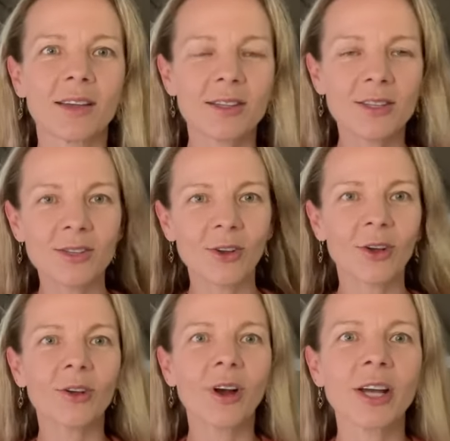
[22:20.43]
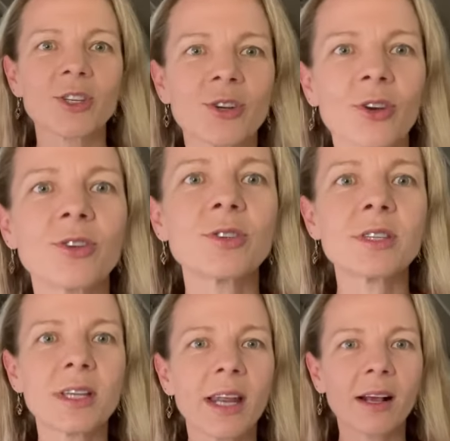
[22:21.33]
So I chose
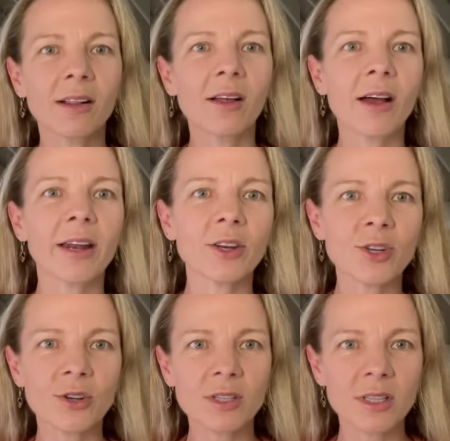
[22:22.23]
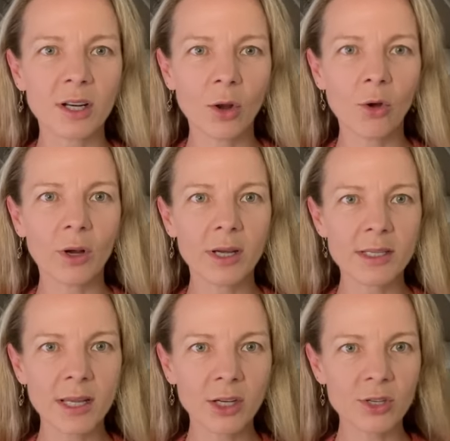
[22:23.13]
the neckline, I chose the longer
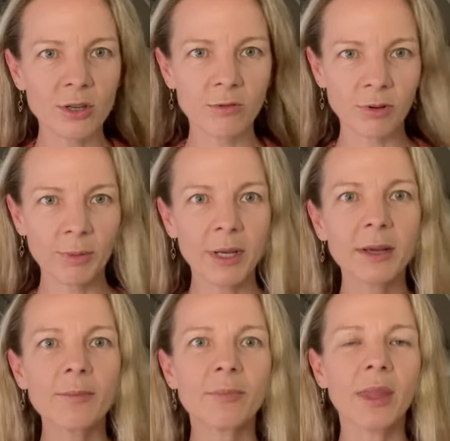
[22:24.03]
section of ribbing,